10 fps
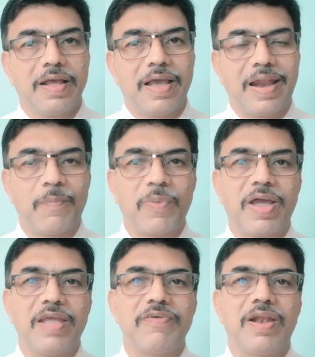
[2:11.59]
an
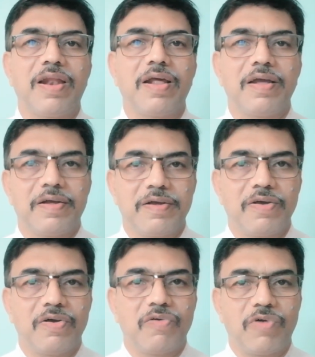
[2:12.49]
employee will
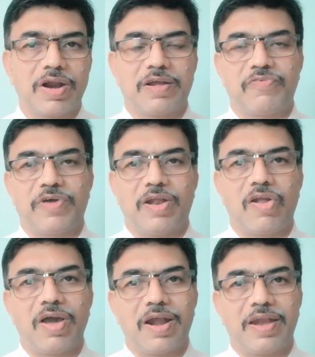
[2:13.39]
work for a
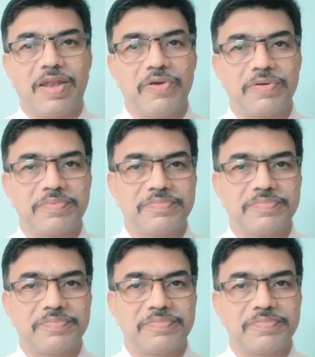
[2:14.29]
longer tenure.